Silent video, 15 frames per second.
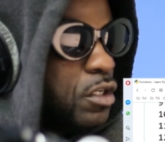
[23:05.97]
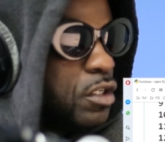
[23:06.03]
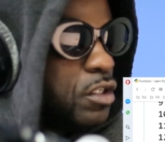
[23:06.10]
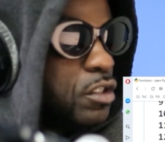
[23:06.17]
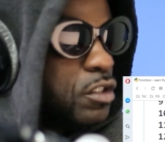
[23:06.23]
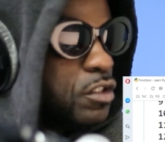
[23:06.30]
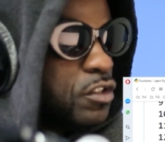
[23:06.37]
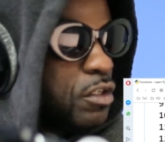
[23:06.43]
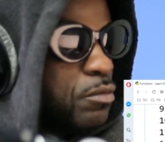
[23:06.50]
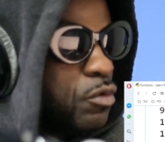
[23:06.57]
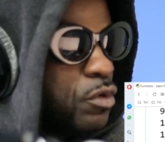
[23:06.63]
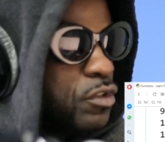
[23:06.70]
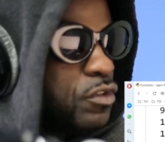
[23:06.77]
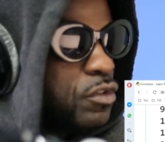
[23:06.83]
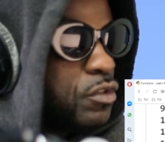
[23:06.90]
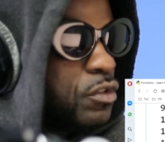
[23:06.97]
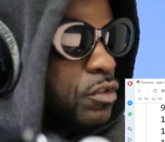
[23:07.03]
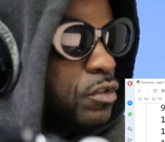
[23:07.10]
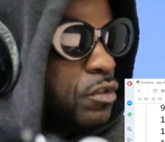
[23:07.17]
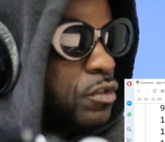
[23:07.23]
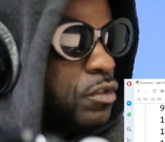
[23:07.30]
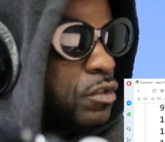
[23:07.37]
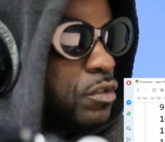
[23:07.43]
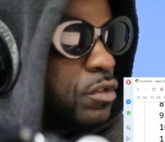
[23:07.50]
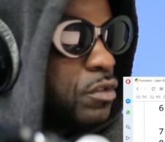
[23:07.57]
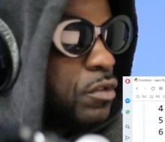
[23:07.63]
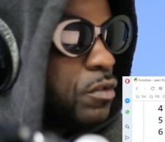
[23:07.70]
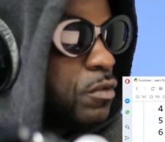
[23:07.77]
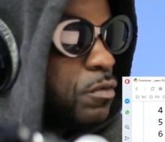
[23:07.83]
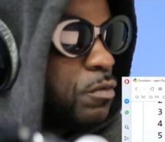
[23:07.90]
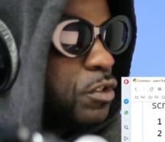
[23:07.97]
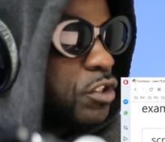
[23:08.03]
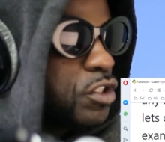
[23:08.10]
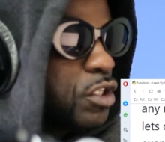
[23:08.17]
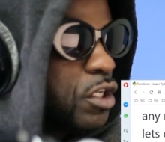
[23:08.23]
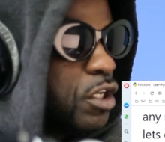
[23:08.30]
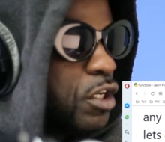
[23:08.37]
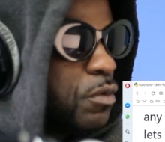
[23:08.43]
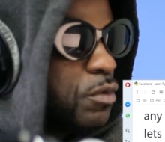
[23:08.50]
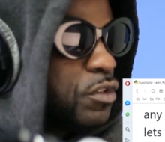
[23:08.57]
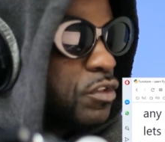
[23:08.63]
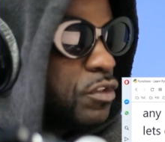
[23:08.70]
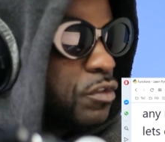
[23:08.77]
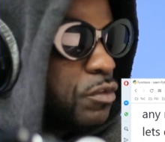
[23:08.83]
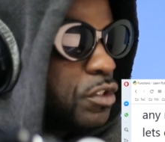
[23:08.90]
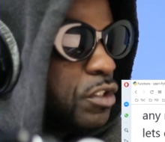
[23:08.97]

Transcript: December 1, 2, which was 3.